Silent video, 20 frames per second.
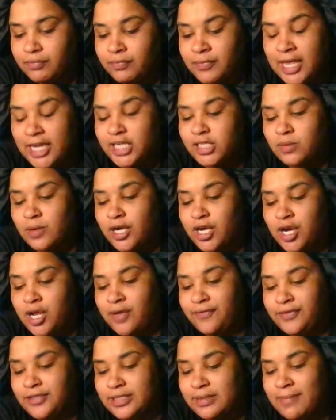They just want to know
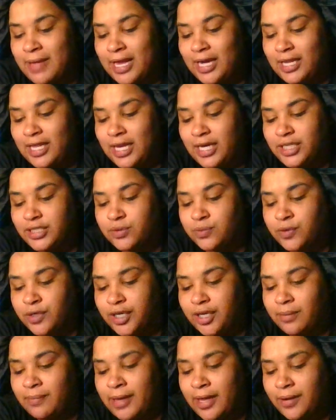if you're somebody they need to
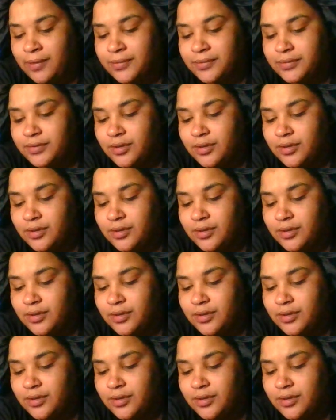worry about.